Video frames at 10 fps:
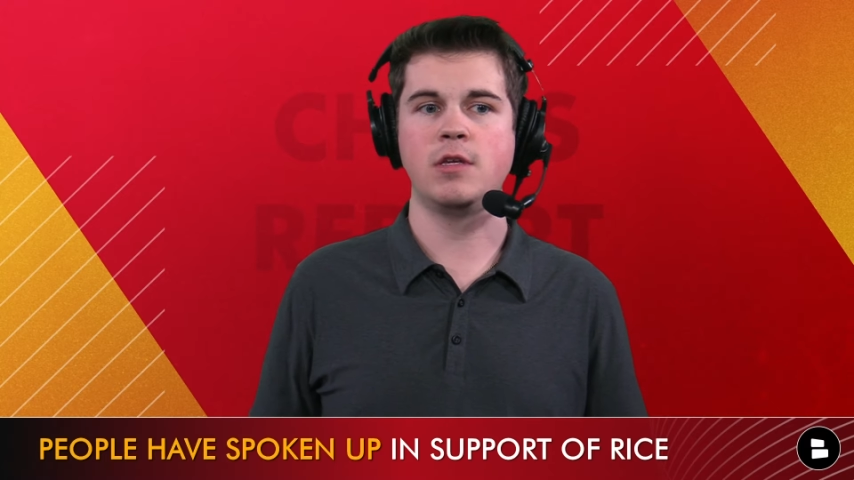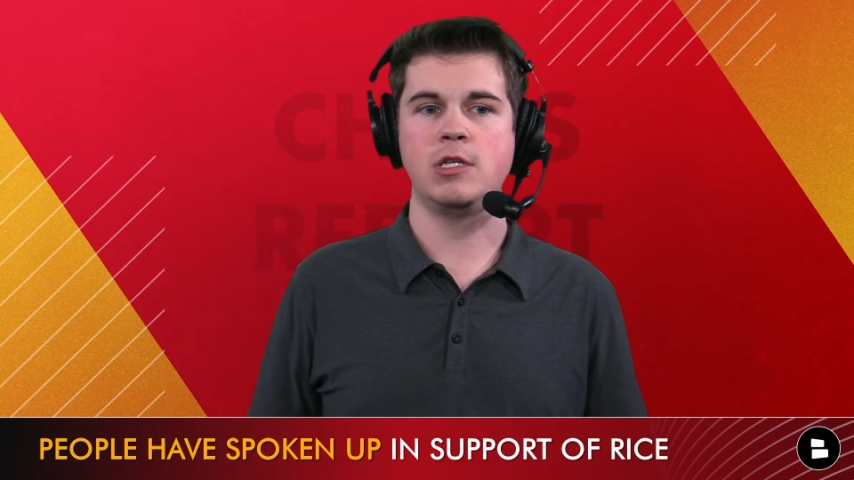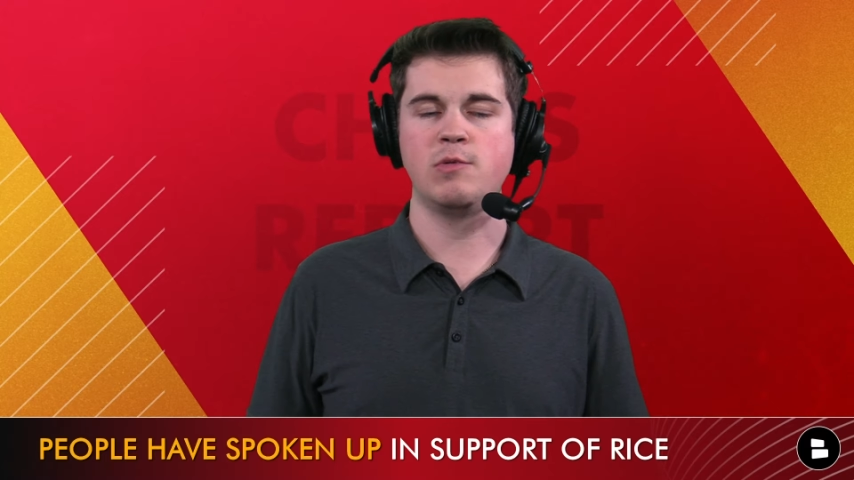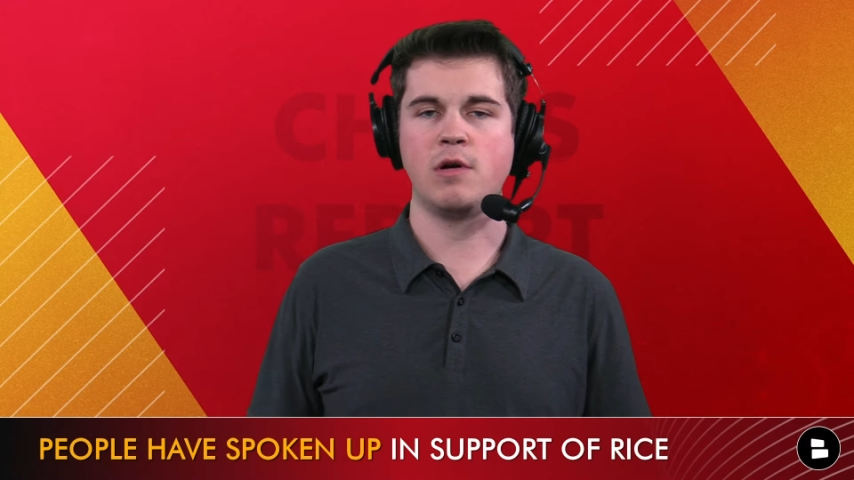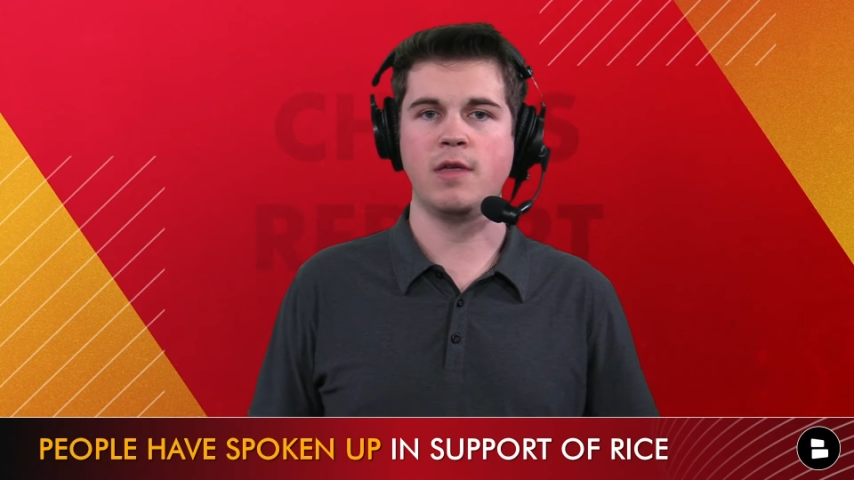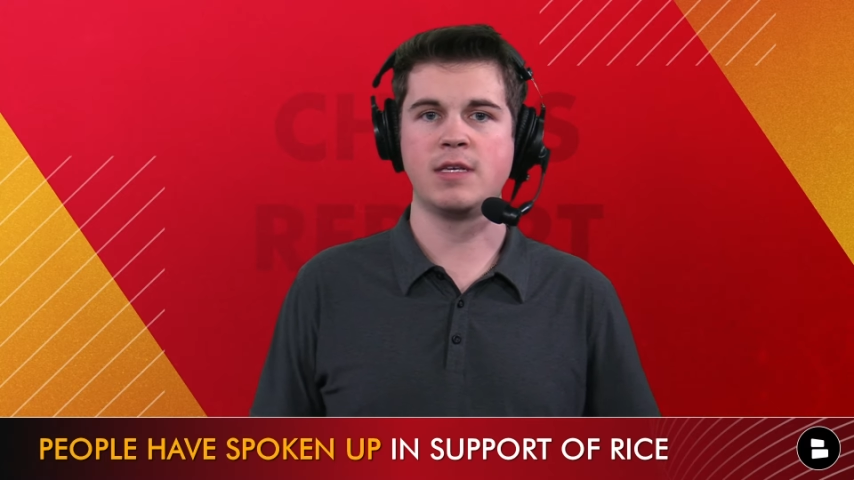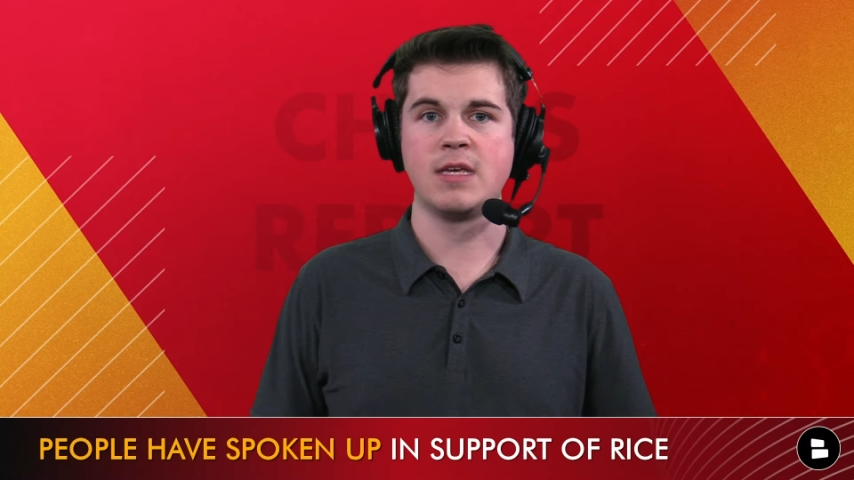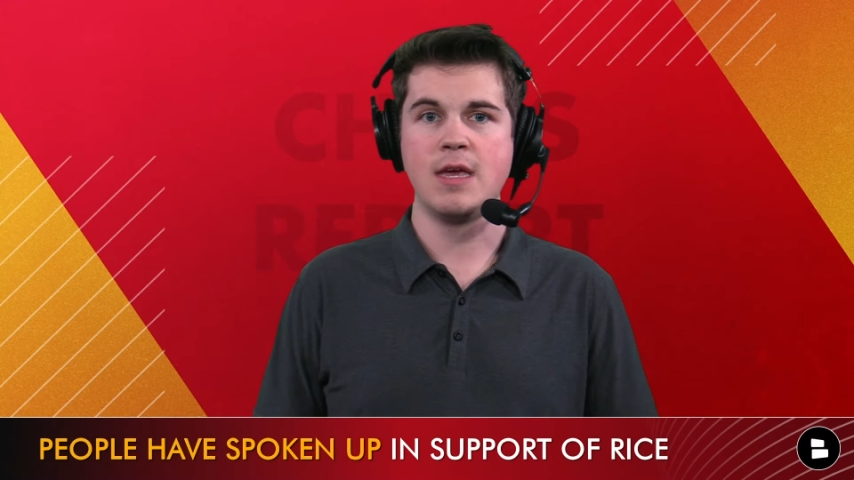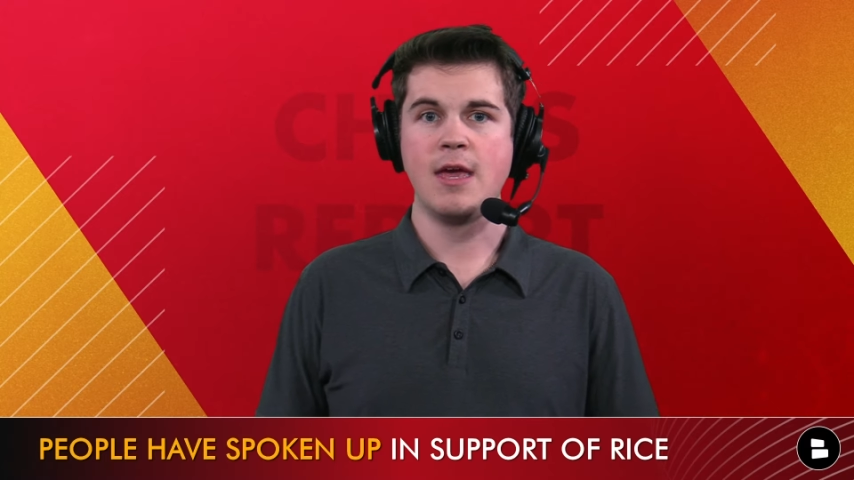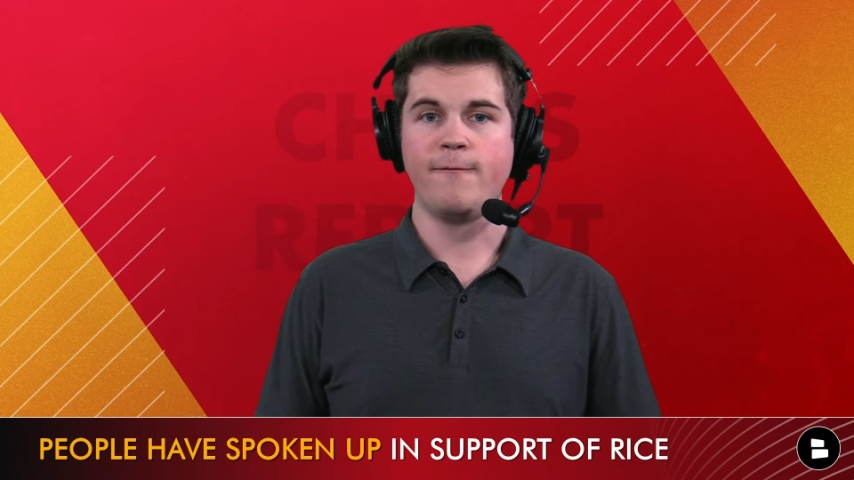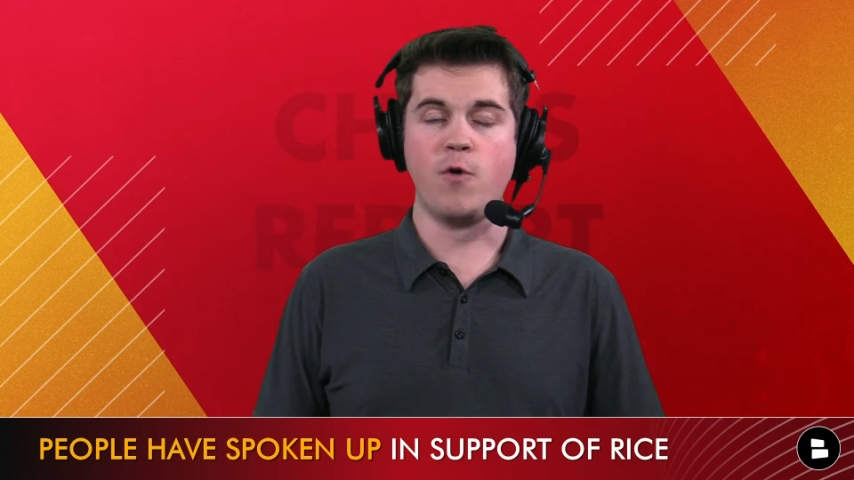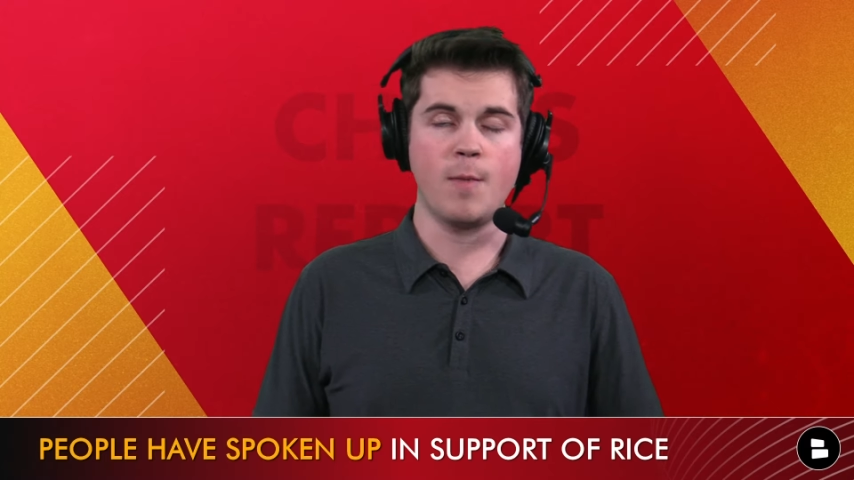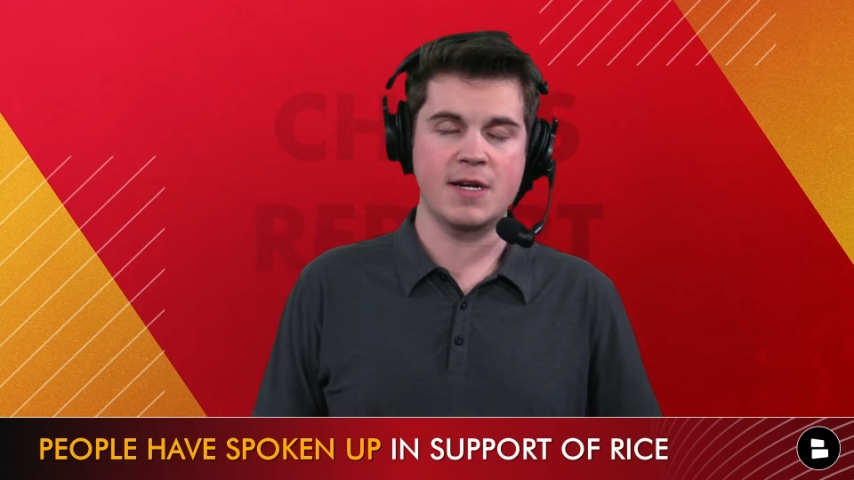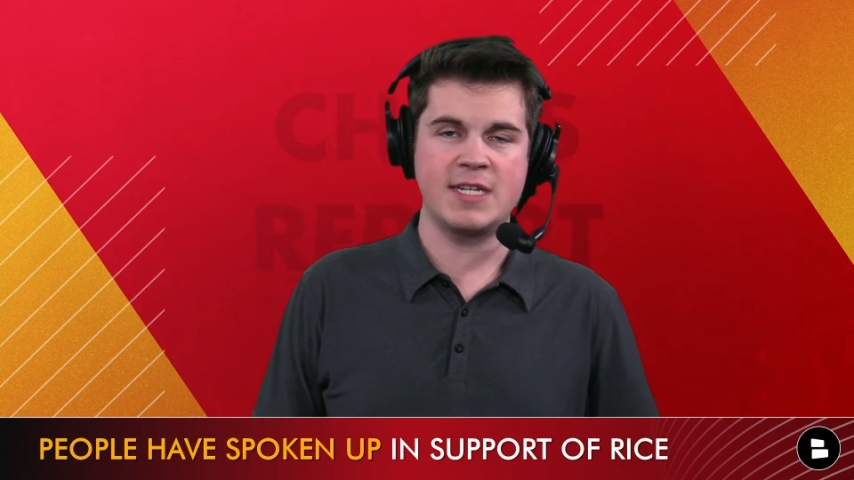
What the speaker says: to do all this. Former